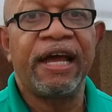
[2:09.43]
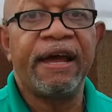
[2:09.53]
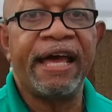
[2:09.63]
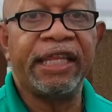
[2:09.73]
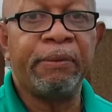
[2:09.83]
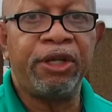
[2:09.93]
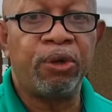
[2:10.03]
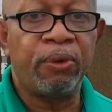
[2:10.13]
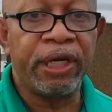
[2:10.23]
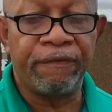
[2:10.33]
And they've been
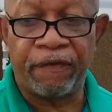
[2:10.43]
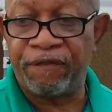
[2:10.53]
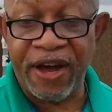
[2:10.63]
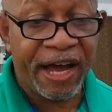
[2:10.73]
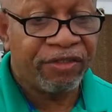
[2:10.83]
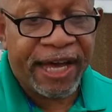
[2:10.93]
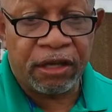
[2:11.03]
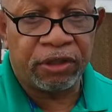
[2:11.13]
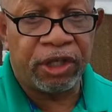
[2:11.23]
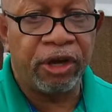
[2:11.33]
doing it for
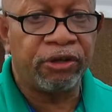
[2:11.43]
5,000 years.